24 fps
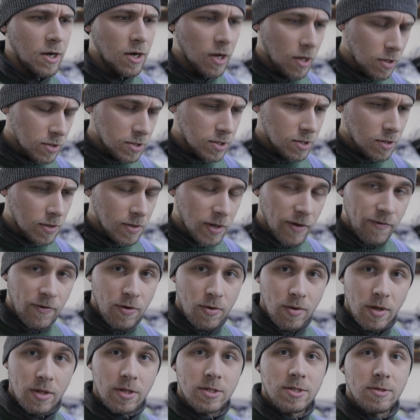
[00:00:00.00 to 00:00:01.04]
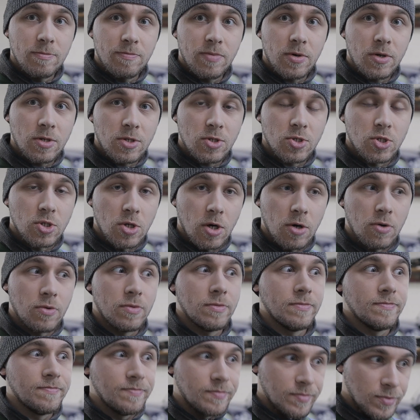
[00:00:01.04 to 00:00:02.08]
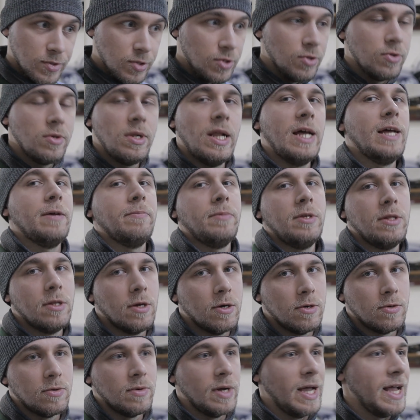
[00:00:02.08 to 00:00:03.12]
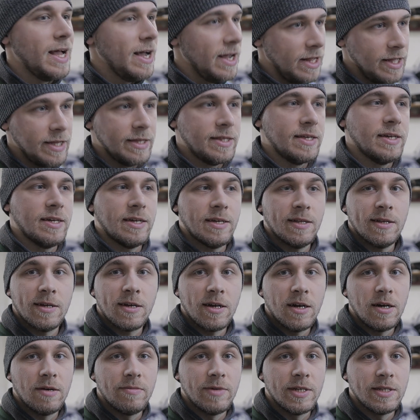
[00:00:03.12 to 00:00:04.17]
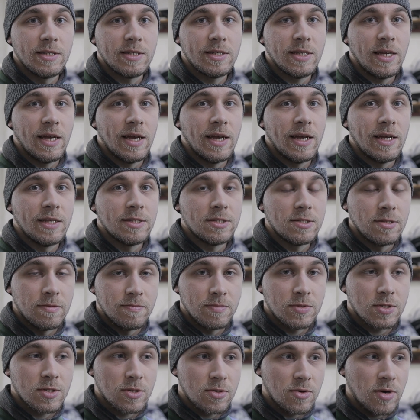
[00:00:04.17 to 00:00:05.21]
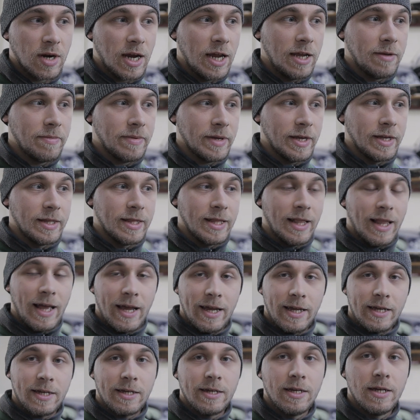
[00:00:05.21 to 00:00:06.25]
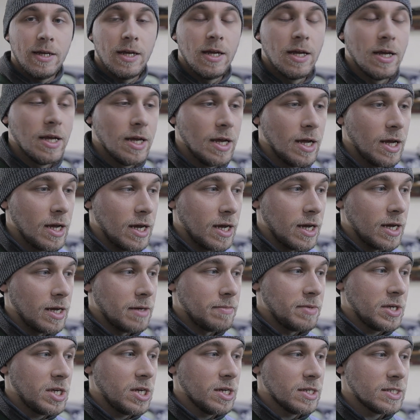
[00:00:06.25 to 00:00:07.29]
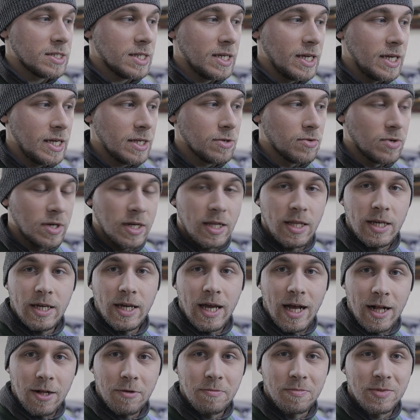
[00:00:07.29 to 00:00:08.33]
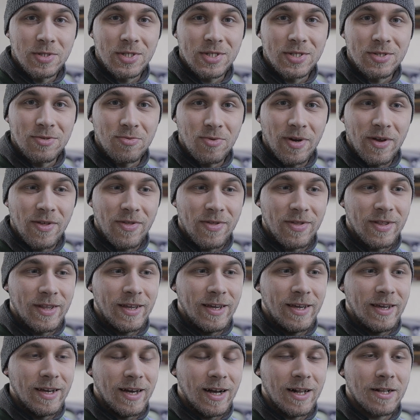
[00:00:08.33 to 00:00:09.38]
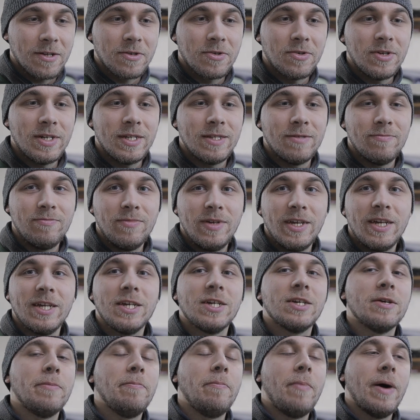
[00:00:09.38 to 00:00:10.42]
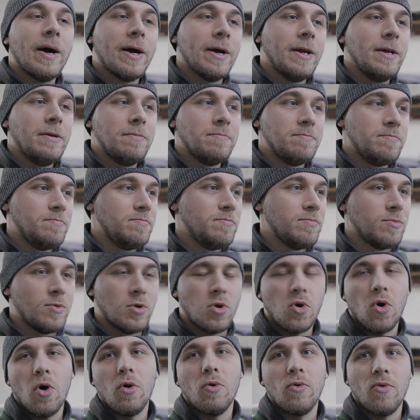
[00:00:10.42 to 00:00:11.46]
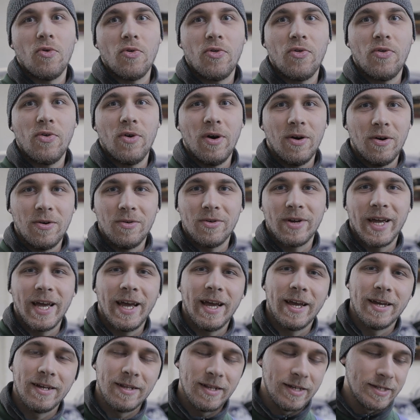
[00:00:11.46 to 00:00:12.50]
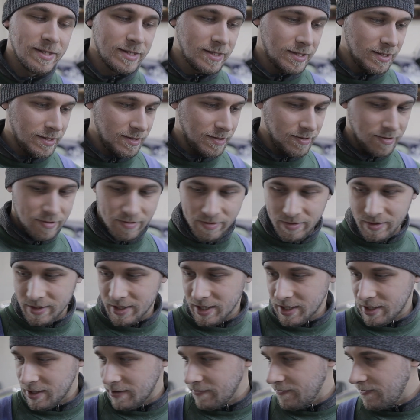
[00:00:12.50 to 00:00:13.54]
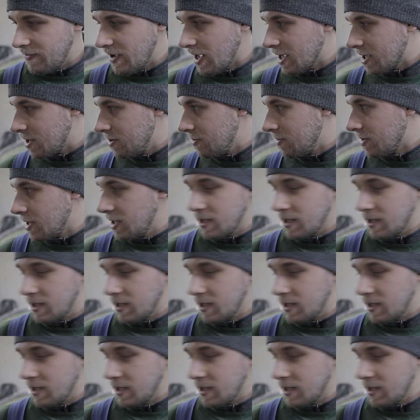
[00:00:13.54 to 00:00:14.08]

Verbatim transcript: Also, if you want to support the show, do let me know anything in the comments and subscribe and like, because it really helps with the algorithming my growth. Okay, let's get the vacuum